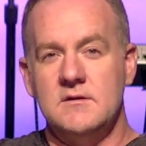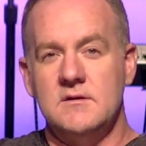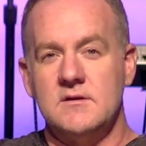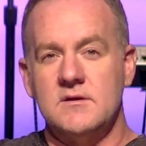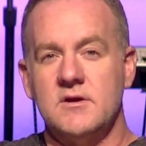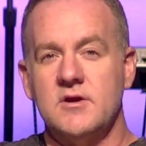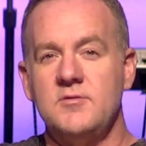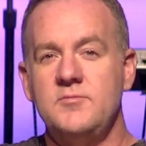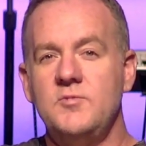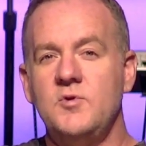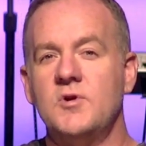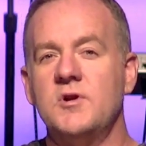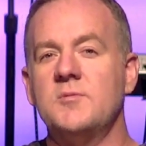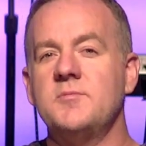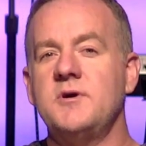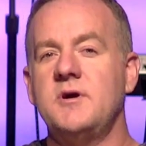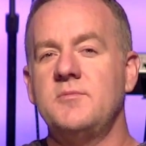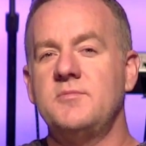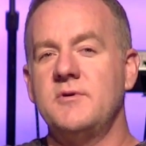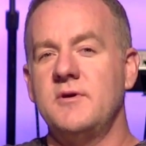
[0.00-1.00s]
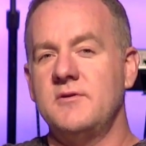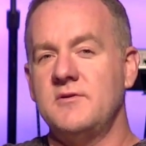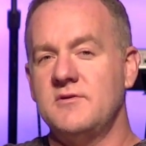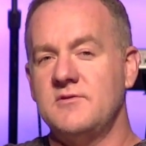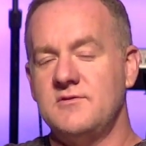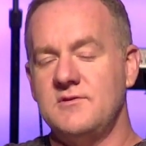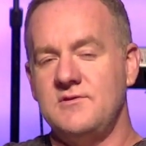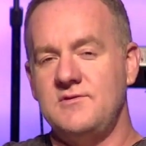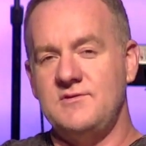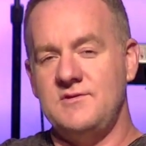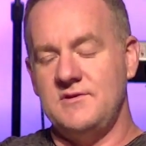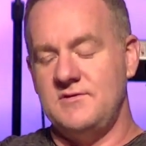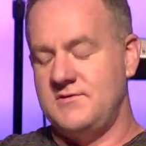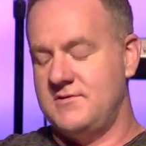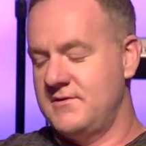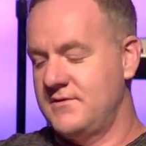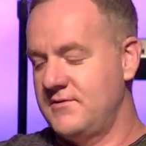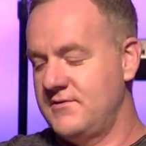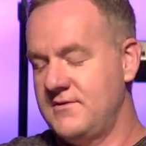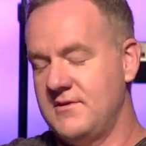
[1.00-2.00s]
Good morning, my brothers and
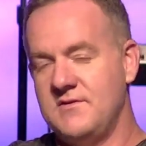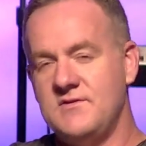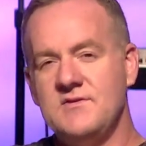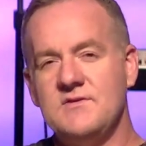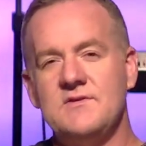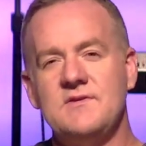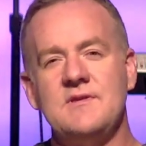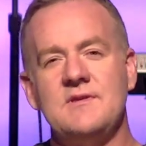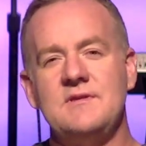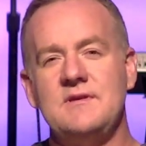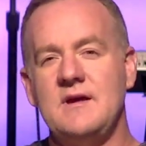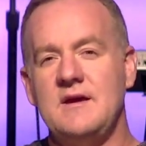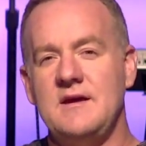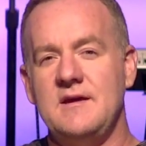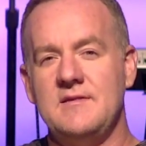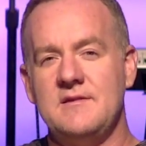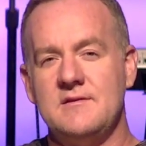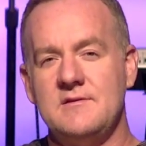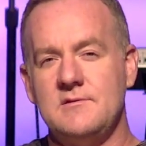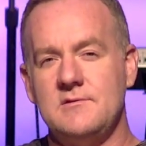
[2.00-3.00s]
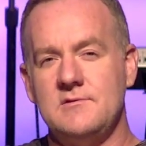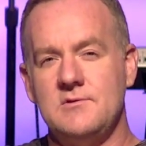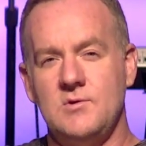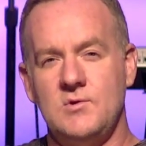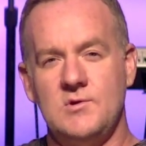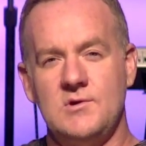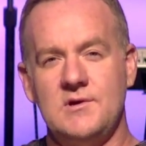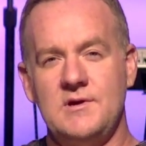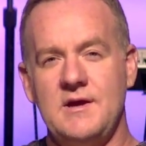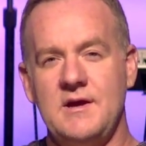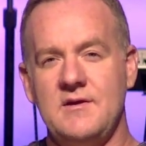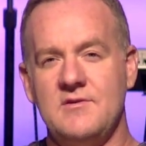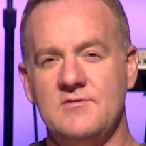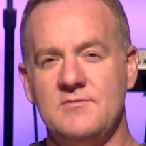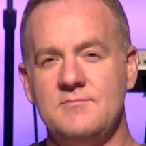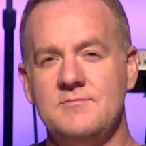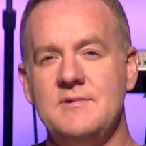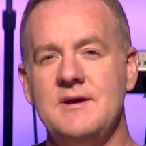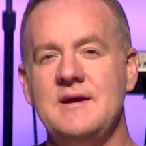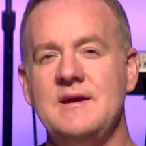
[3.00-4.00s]
sisters. This is the day that the Lord
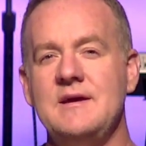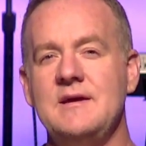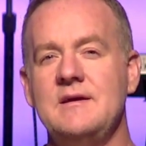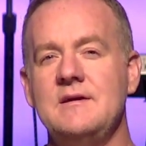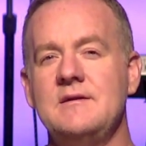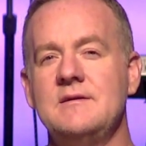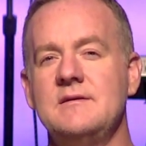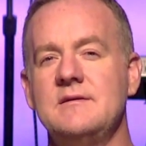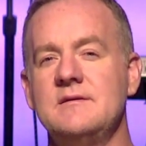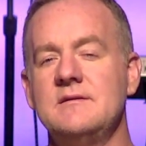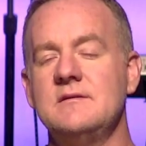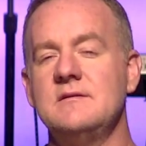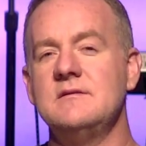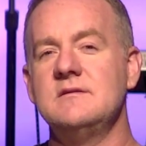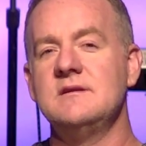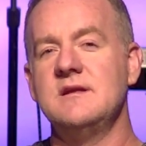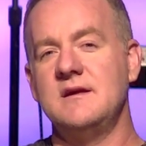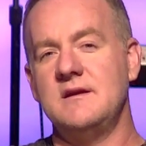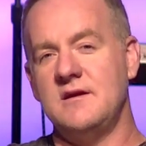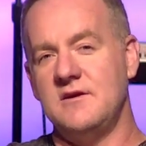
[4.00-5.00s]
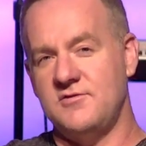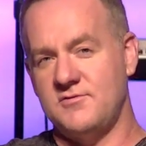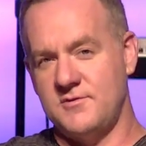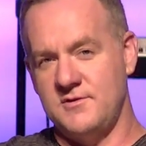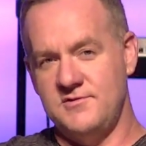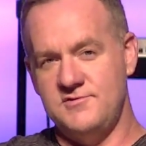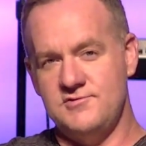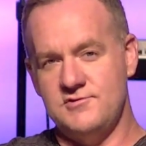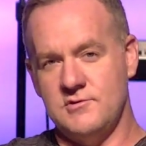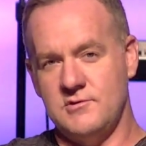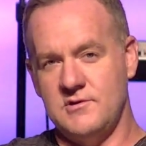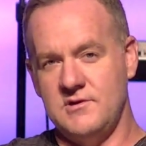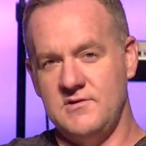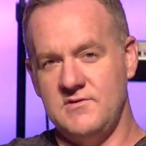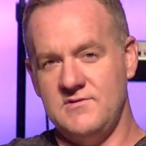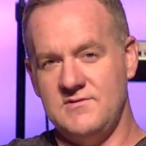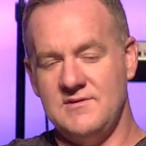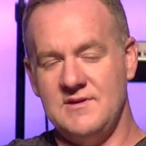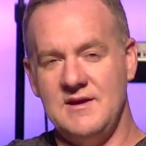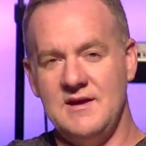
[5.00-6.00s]
has made. Let us
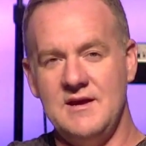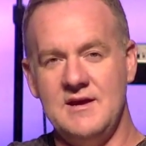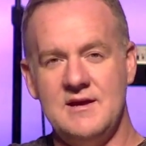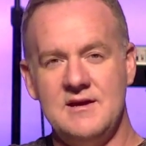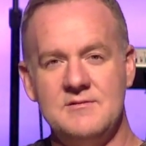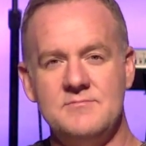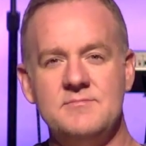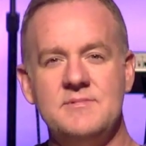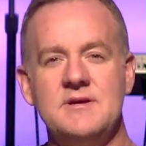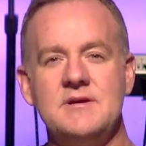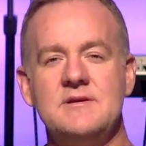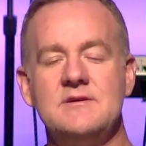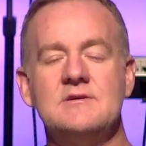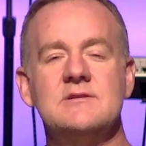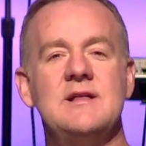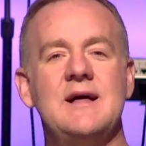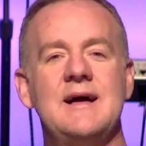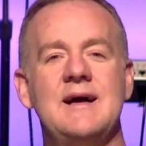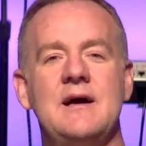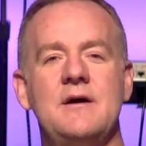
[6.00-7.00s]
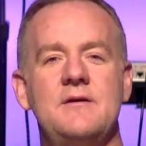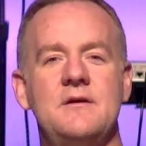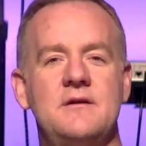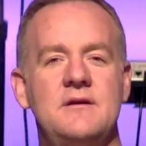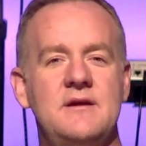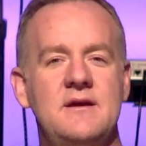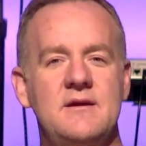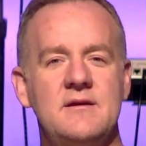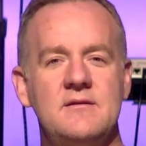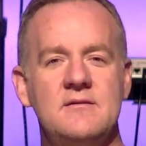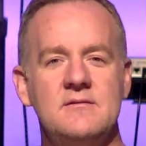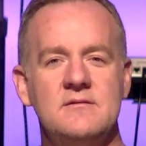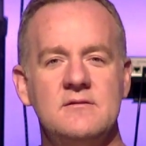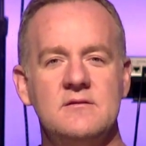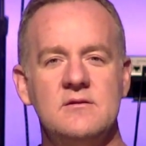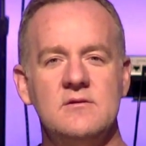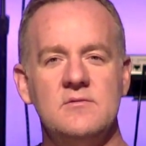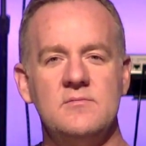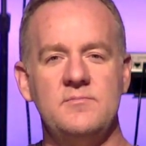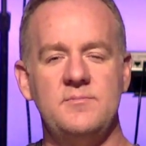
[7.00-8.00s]
rejoice and be glad in it.
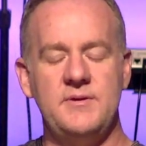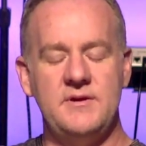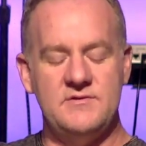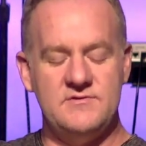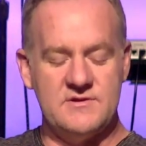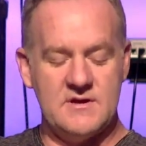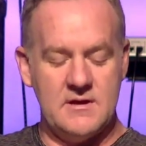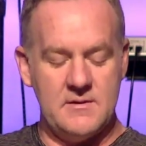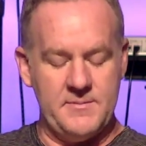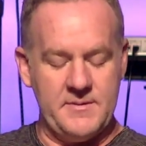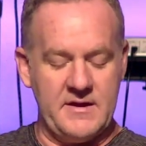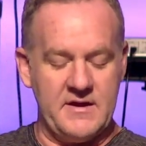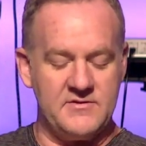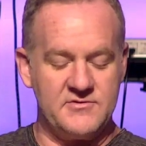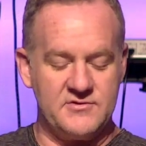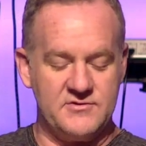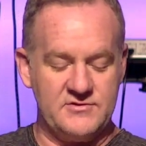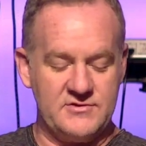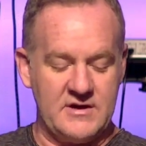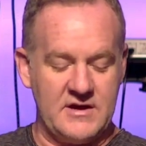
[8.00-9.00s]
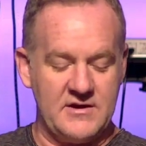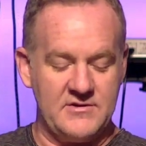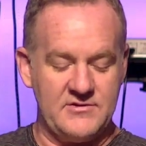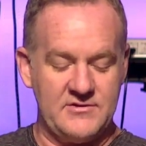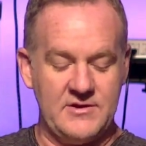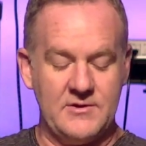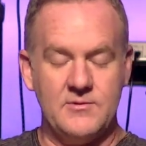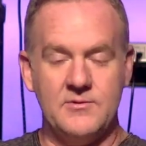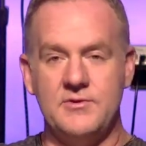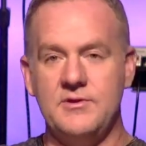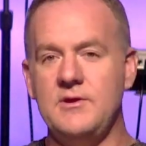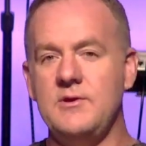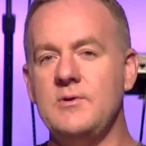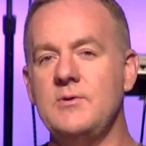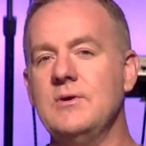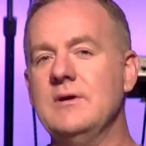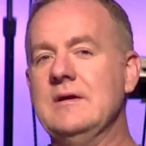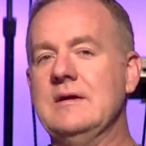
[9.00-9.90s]
PJ, Pastor Josh here with you.